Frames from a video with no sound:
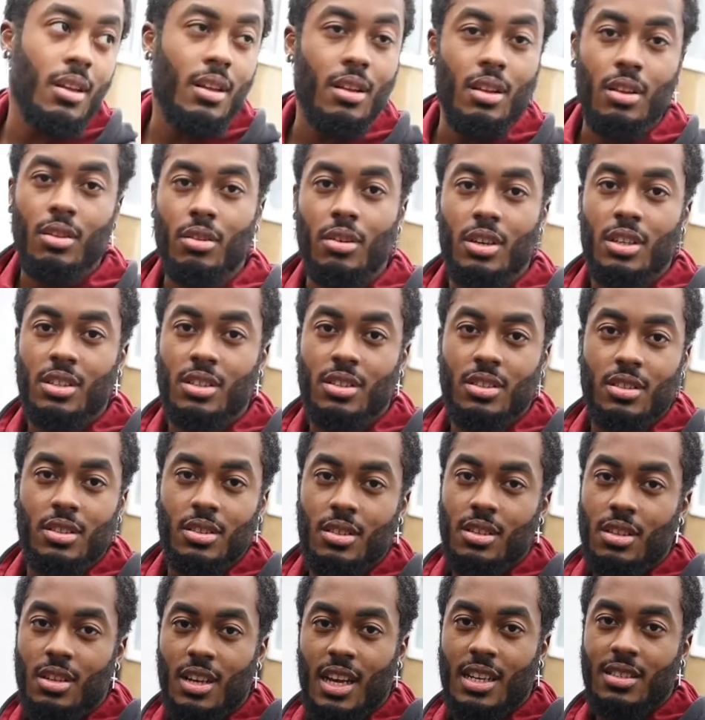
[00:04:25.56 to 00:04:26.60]
noise
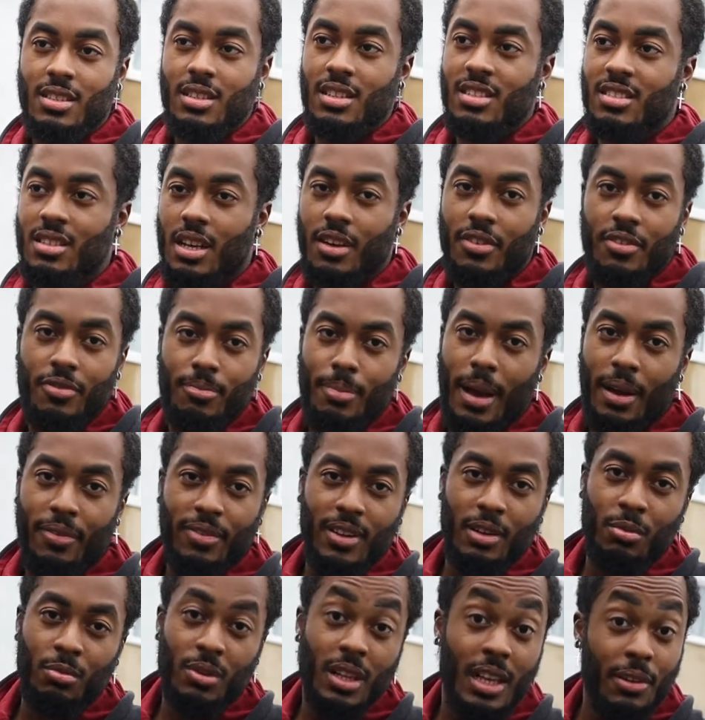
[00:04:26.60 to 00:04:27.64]
cancelling stuff,
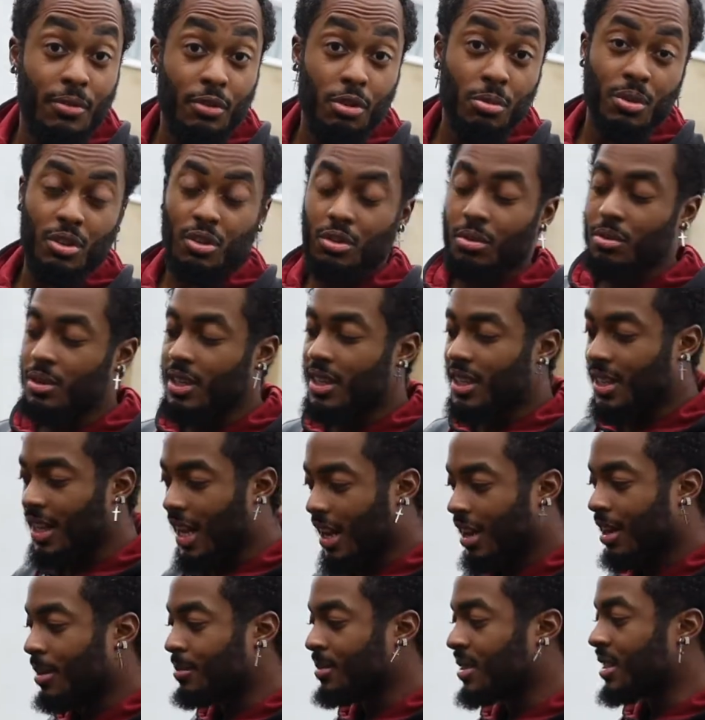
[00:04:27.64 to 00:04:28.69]
baffling, whatever you want to call it, that
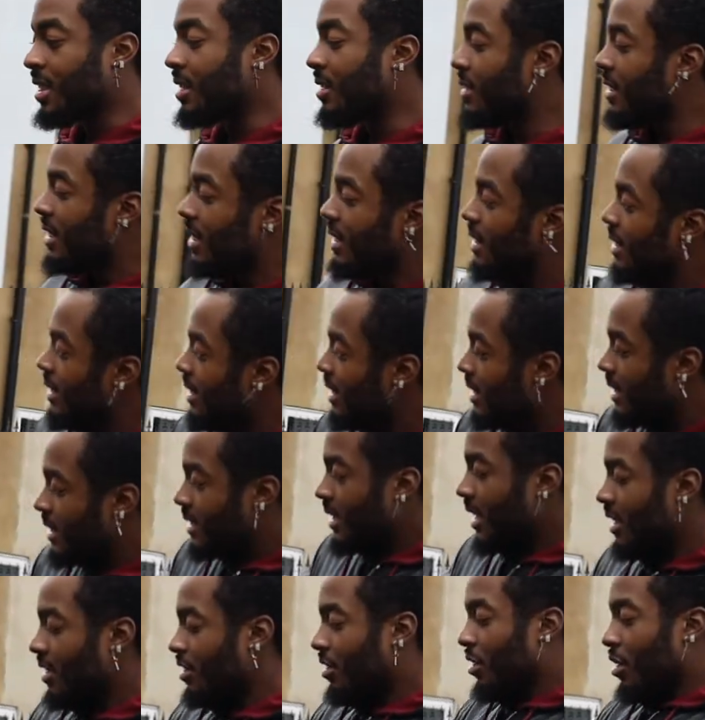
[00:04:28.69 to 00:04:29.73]
comes out.
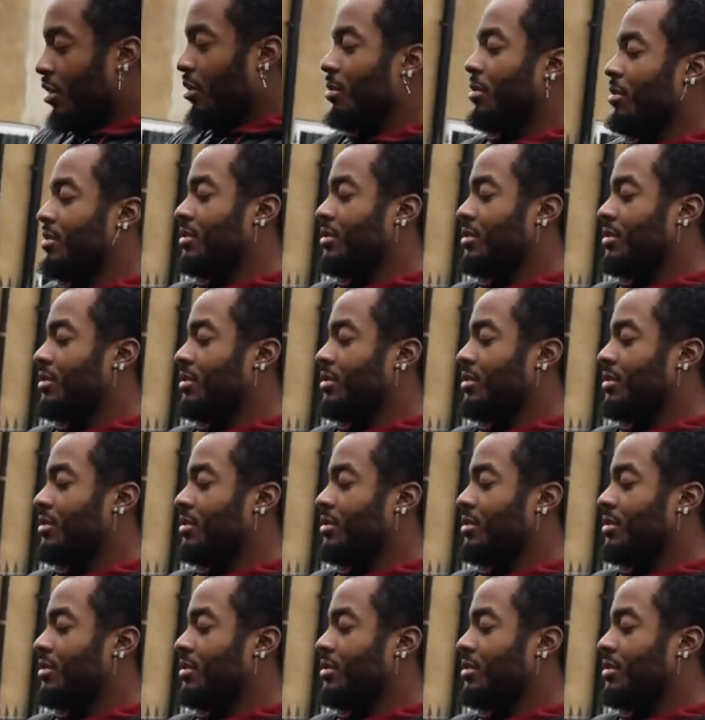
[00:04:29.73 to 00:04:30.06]
Then you go